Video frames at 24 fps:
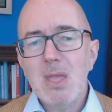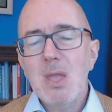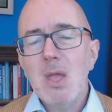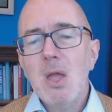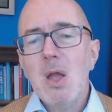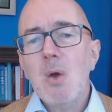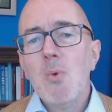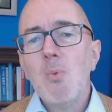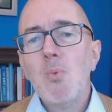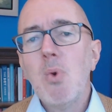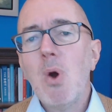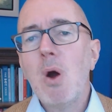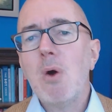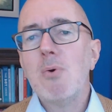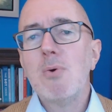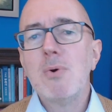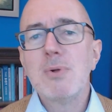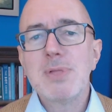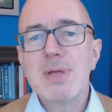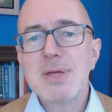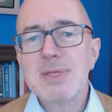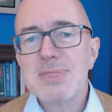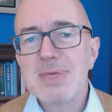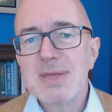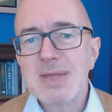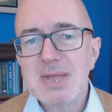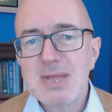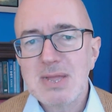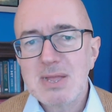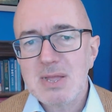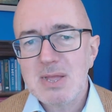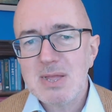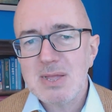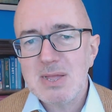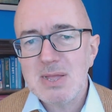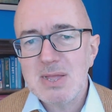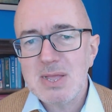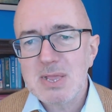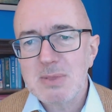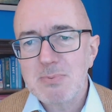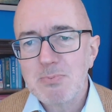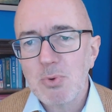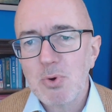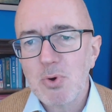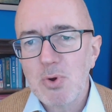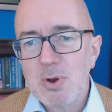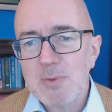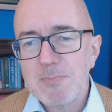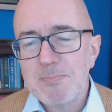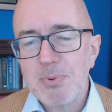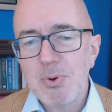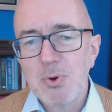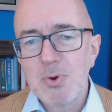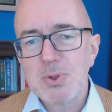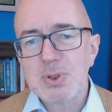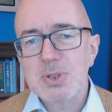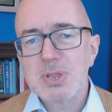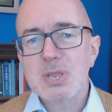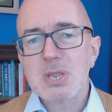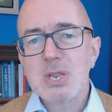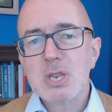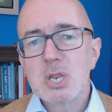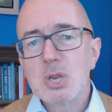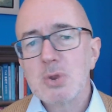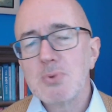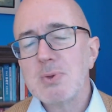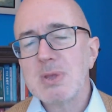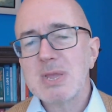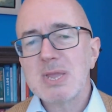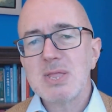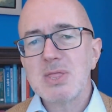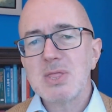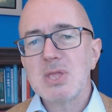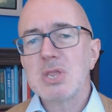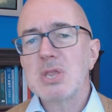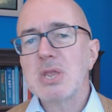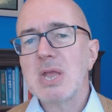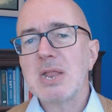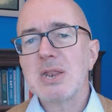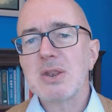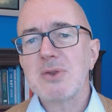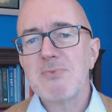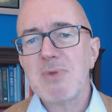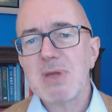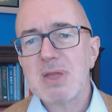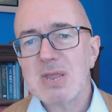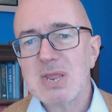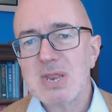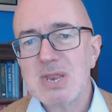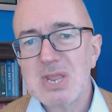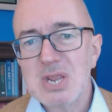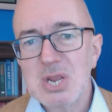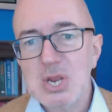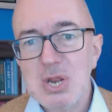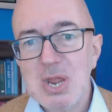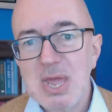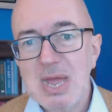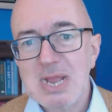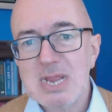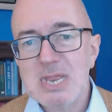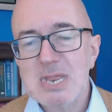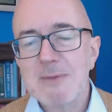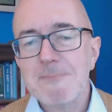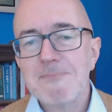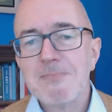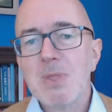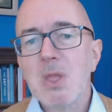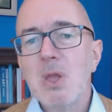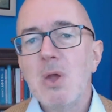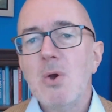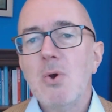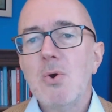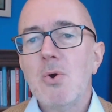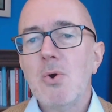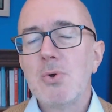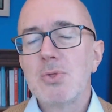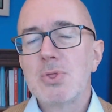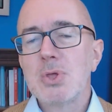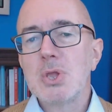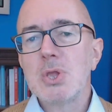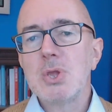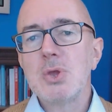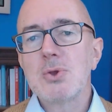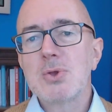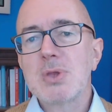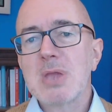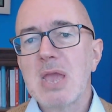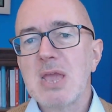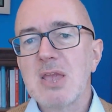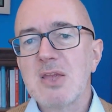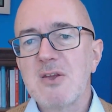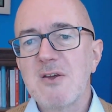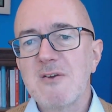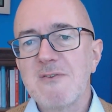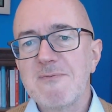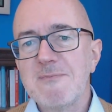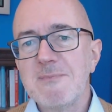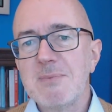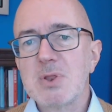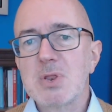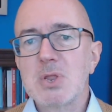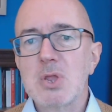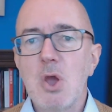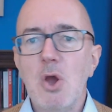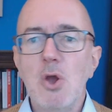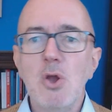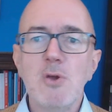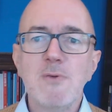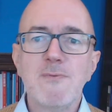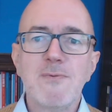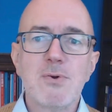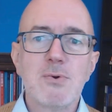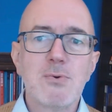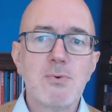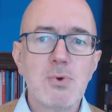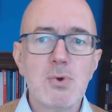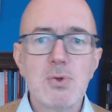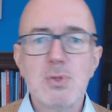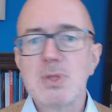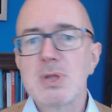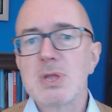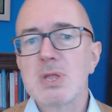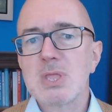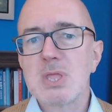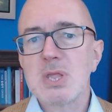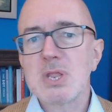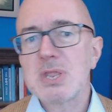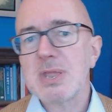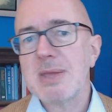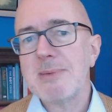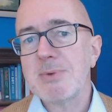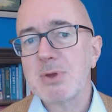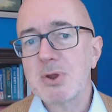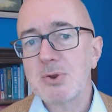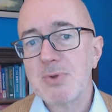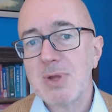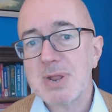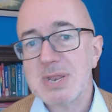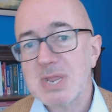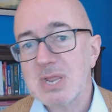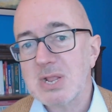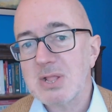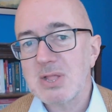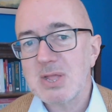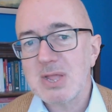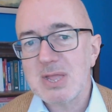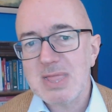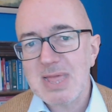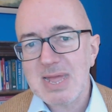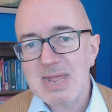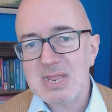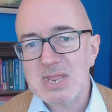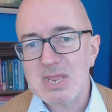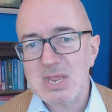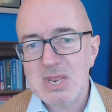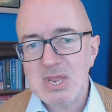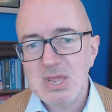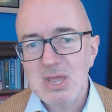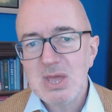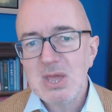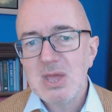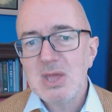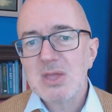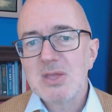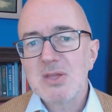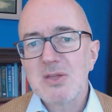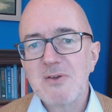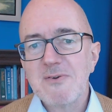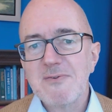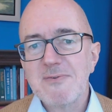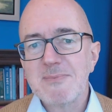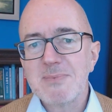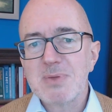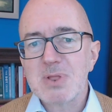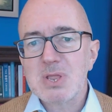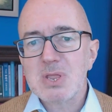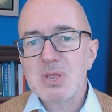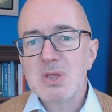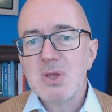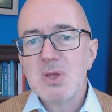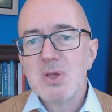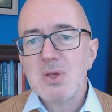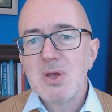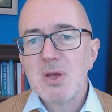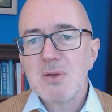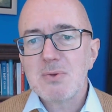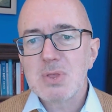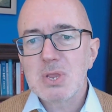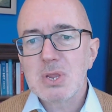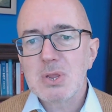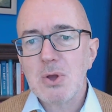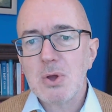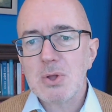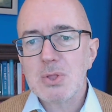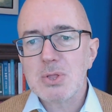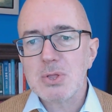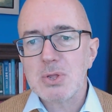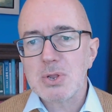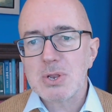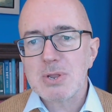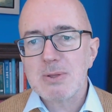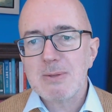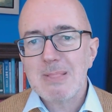What will they think is more important? Tweaking the Gender Recognition Act or the UK government overruling the democratically elected government of Scotland?